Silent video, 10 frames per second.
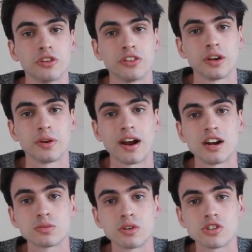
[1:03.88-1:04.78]
on the Theo and
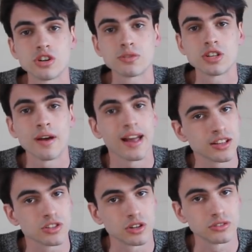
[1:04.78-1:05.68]
Harris watch shop, so
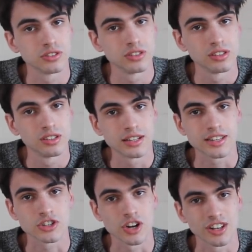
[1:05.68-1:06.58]
hands off. Let's
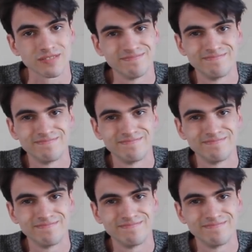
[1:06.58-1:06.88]
get started.